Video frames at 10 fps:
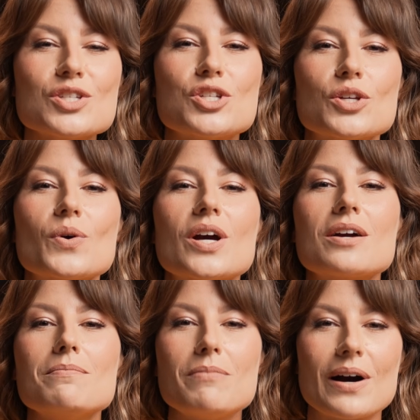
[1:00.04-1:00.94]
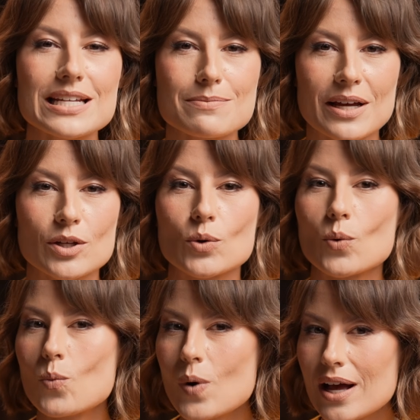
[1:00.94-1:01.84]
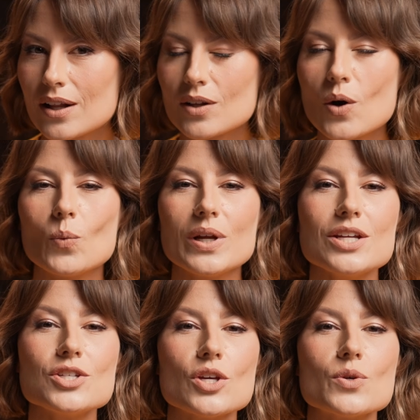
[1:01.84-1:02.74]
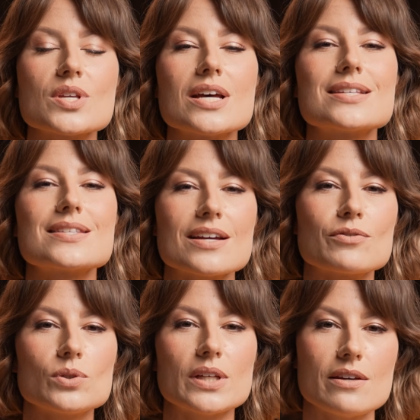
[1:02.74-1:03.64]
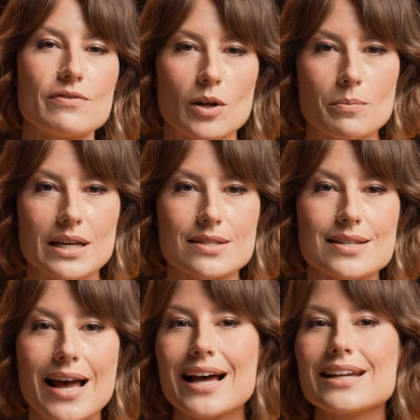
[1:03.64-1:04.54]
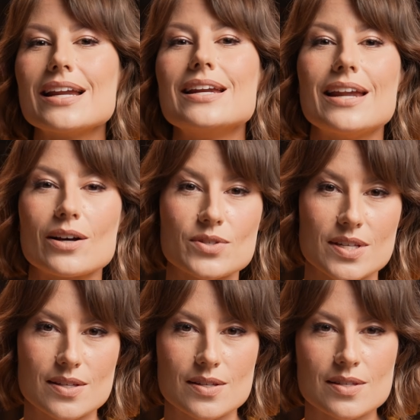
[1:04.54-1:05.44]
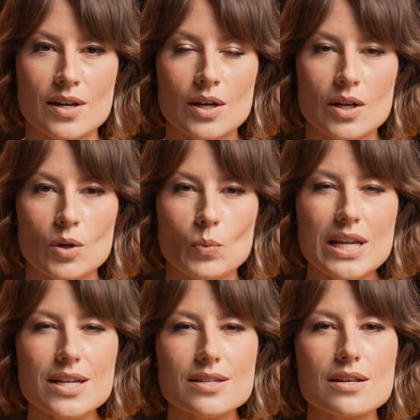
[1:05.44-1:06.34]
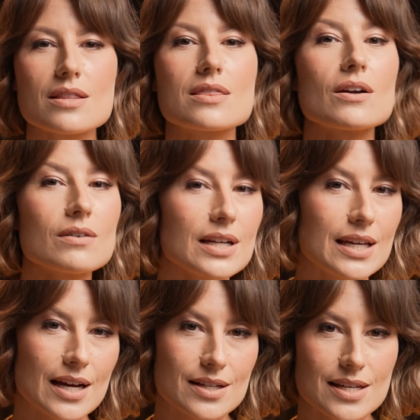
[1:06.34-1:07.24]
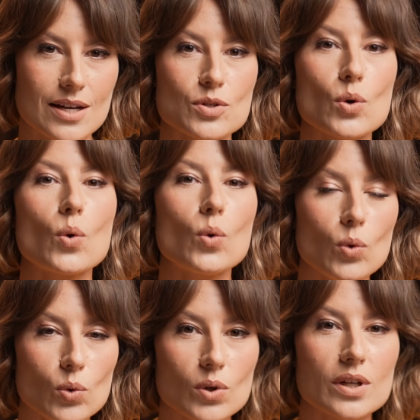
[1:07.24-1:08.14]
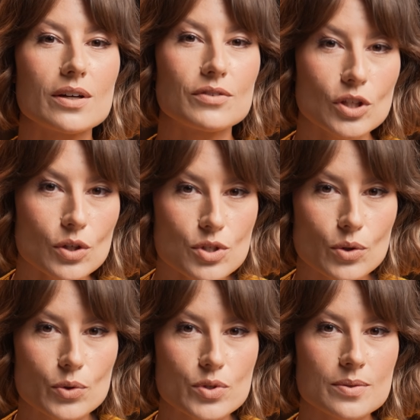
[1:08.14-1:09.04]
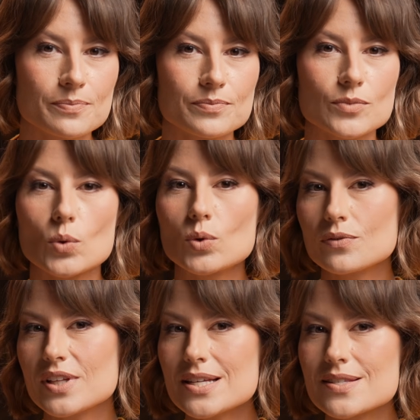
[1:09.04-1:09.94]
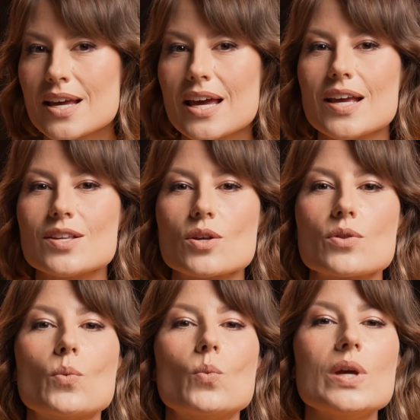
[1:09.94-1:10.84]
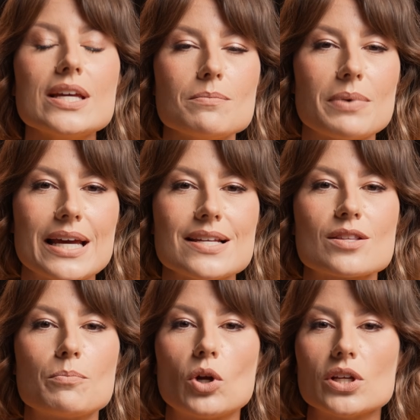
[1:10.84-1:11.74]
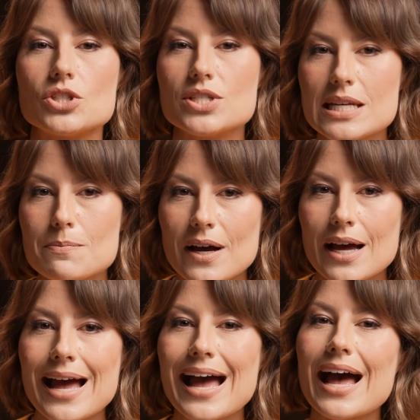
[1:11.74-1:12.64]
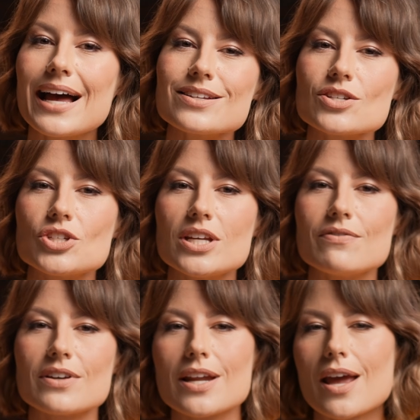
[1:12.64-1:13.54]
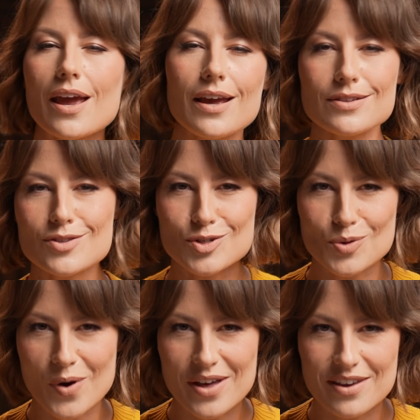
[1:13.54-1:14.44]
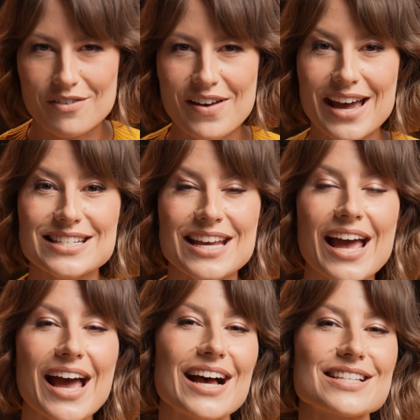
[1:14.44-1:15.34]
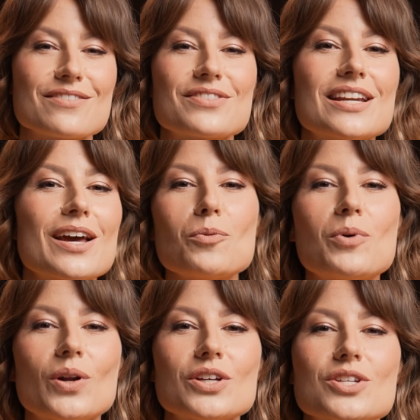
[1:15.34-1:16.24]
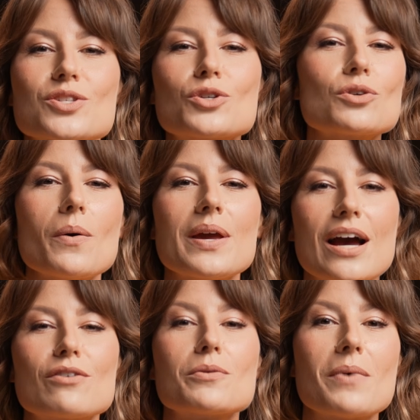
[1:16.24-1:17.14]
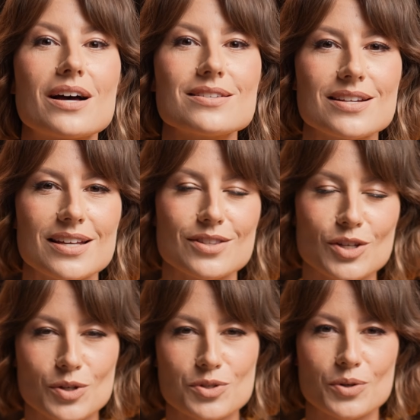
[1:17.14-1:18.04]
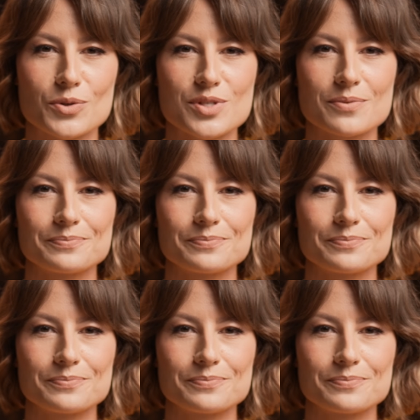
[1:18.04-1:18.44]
to do a combined manicure well, we need to use several e-file bits and nail scissors. We need to thoroughly cut out all of the cuticles. All of this is so that we can place the polish deeper and achieve an Insta-worthy effect, as if the nail polish is growing out from underneath the cuticles.